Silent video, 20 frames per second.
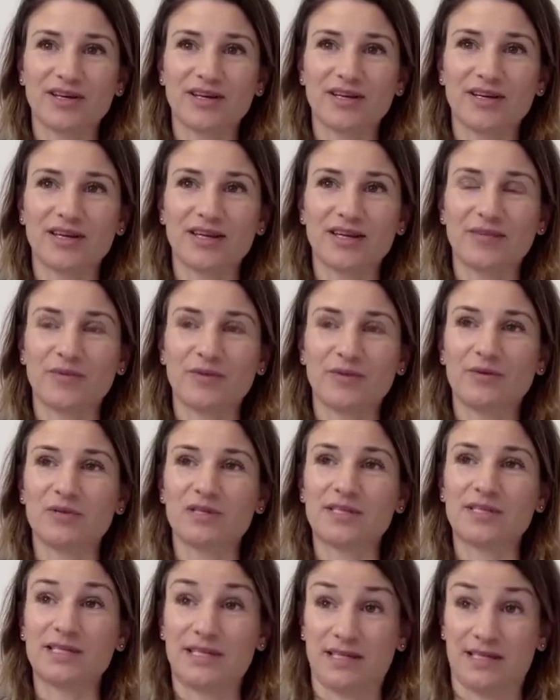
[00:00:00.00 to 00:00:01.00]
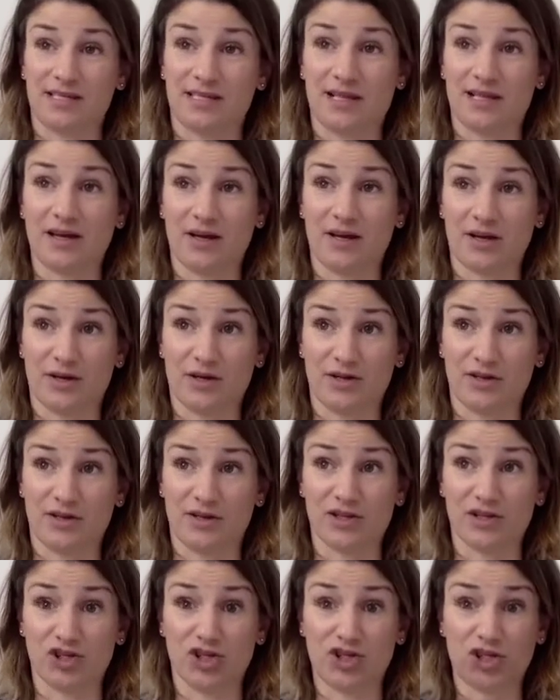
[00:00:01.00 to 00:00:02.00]
it's like
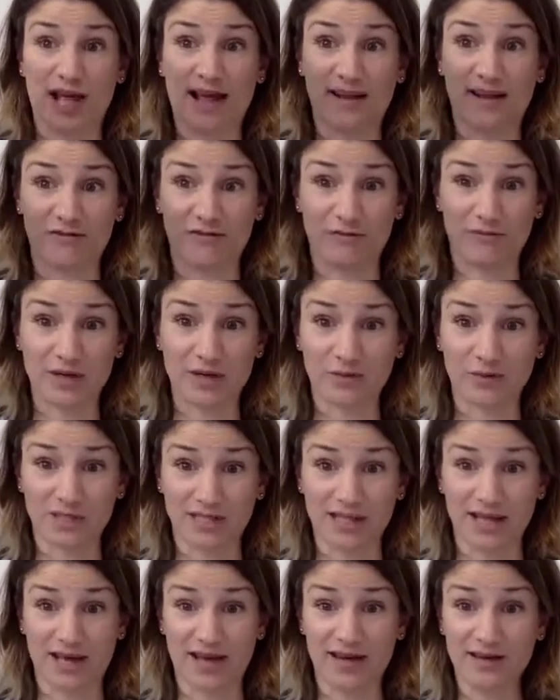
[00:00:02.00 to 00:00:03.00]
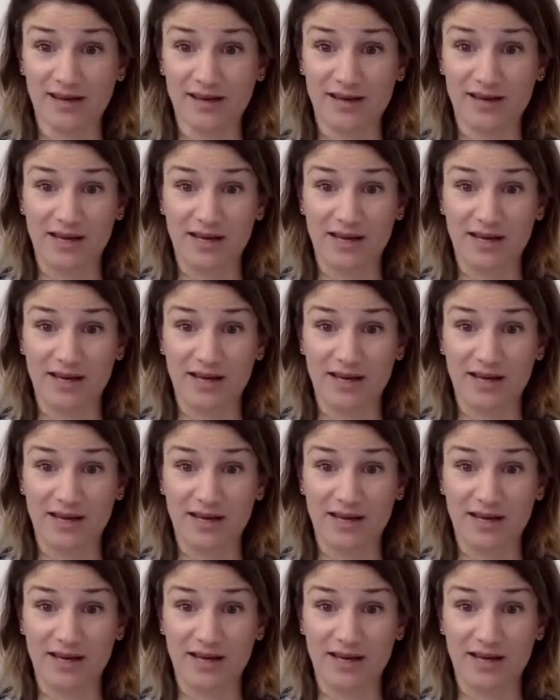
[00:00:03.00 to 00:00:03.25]
the shell of me was there,